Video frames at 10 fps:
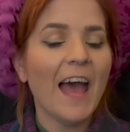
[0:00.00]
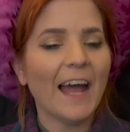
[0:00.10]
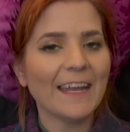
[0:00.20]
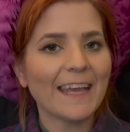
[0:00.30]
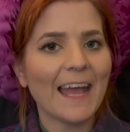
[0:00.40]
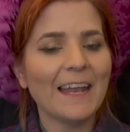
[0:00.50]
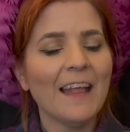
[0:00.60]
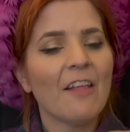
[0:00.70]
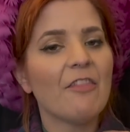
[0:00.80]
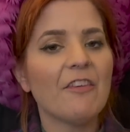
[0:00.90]
And again,
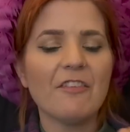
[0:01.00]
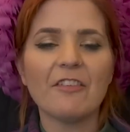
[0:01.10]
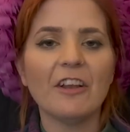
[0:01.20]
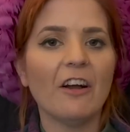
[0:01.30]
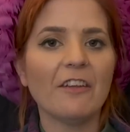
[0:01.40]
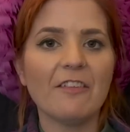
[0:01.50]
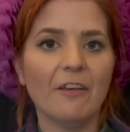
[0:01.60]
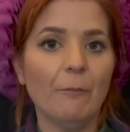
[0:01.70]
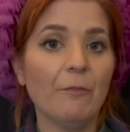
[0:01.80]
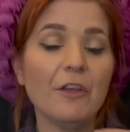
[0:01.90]
this is an
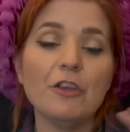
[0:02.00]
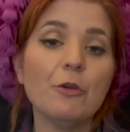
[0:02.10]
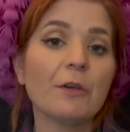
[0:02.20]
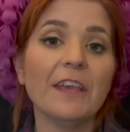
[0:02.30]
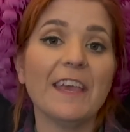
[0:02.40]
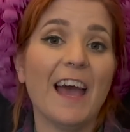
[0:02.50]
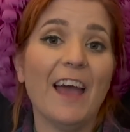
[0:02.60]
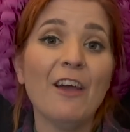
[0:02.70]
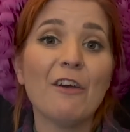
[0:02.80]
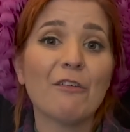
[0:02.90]
item that you can get
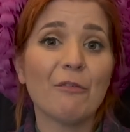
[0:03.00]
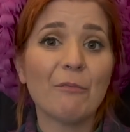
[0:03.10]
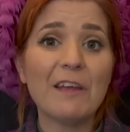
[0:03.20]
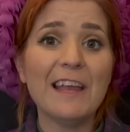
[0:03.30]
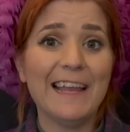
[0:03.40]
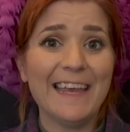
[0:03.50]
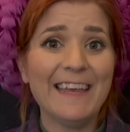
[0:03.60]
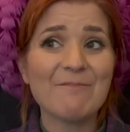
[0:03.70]
from really